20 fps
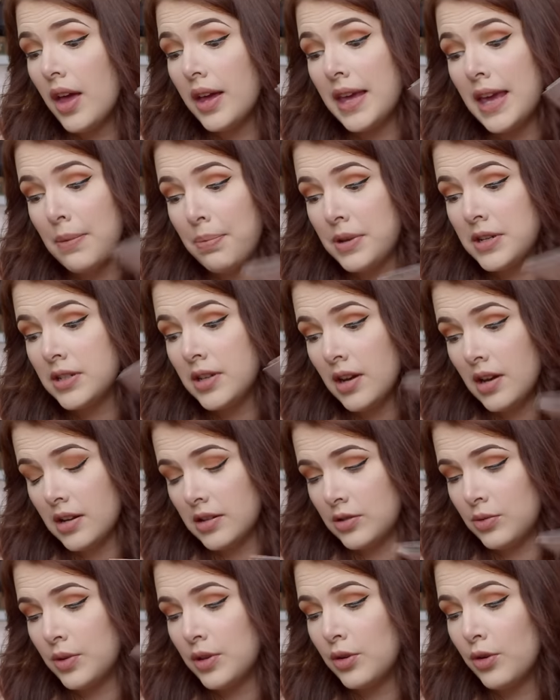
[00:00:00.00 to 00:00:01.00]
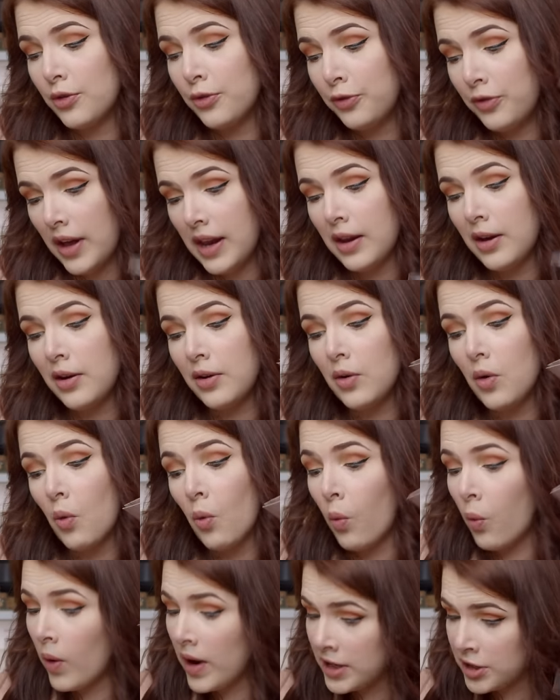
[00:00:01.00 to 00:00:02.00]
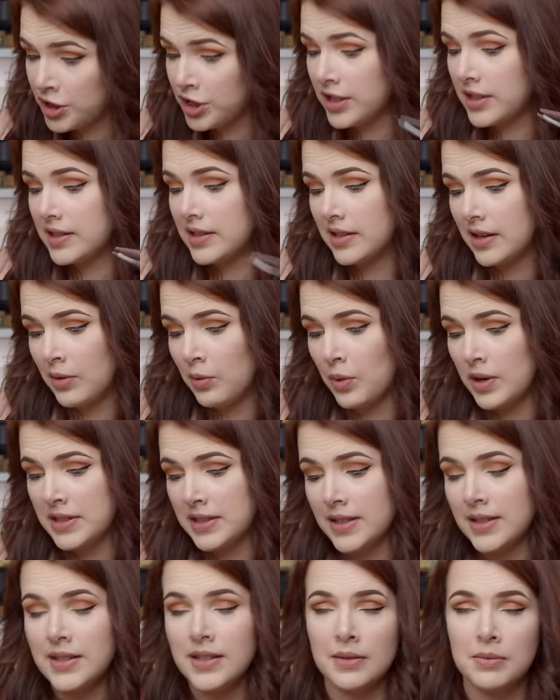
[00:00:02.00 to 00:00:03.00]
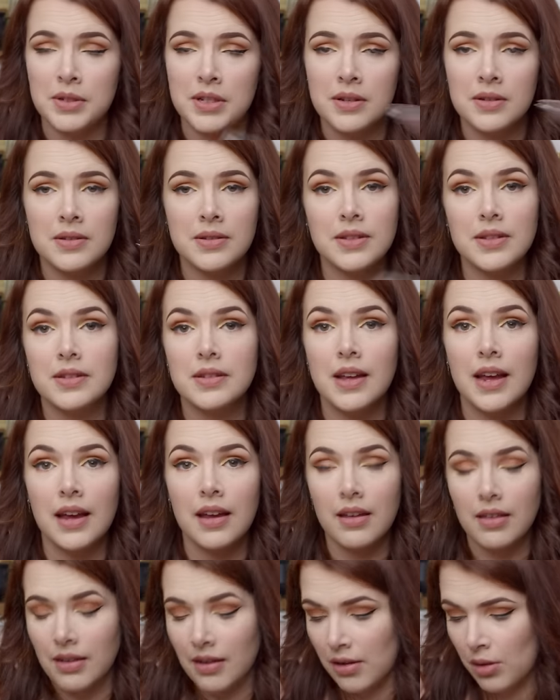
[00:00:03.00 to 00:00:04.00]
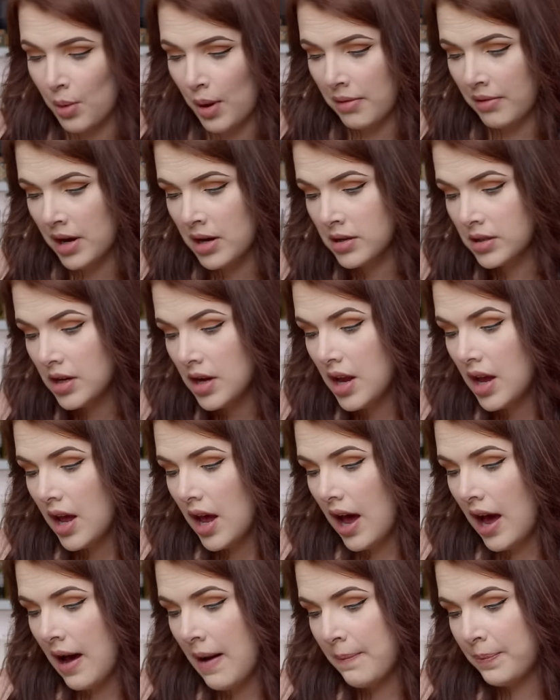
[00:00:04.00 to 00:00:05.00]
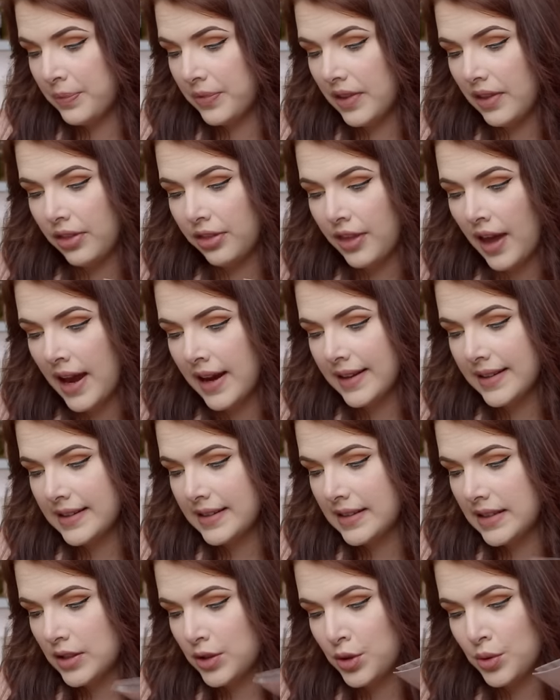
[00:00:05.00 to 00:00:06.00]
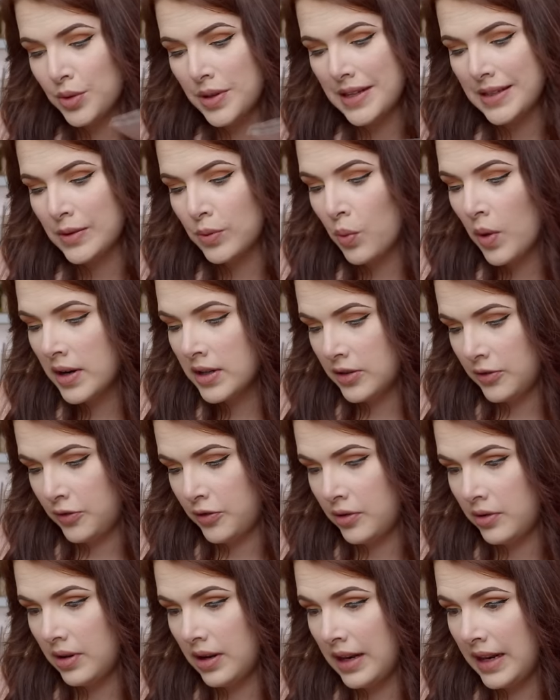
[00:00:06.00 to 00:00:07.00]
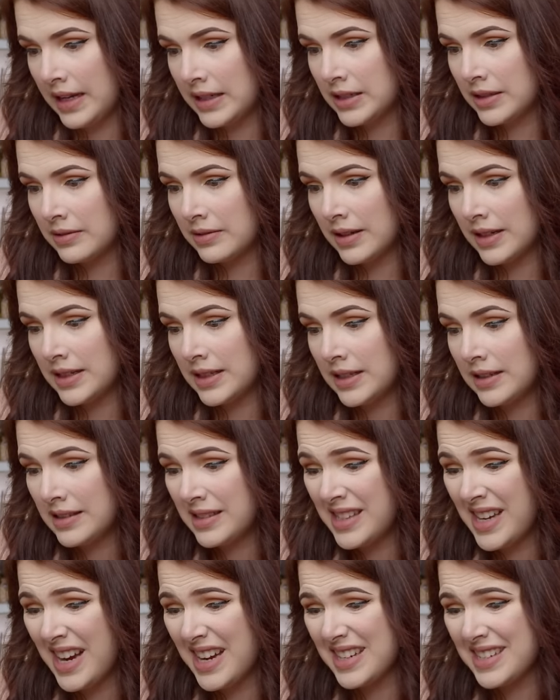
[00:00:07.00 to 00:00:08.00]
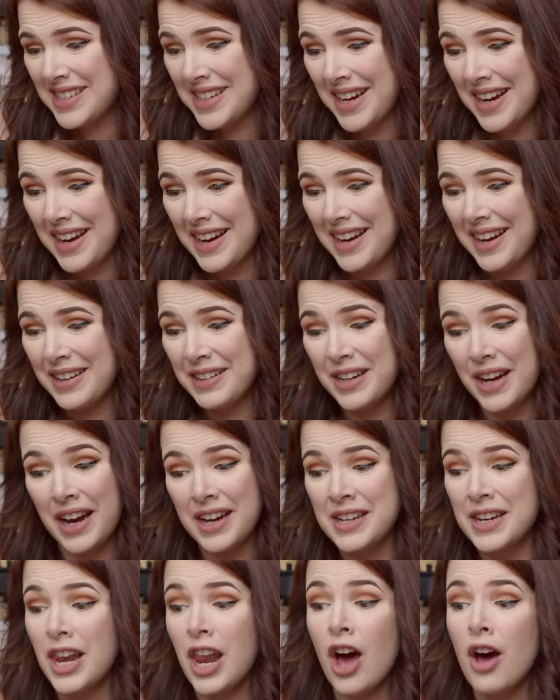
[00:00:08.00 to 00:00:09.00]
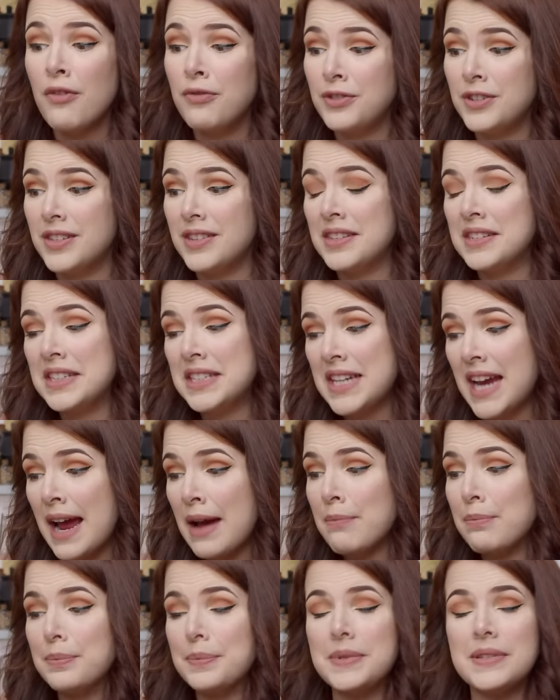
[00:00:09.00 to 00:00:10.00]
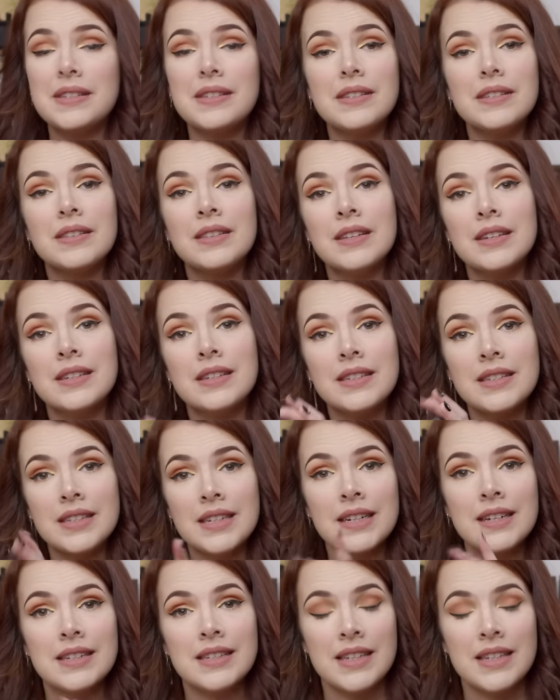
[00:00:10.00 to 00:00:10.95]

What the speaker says: keep in touch with your fellow witches and wizards. I'm so used to saying it the other way around. Thanks to this wonderful letter writing set. Yeah, I loved the stamps, the sticker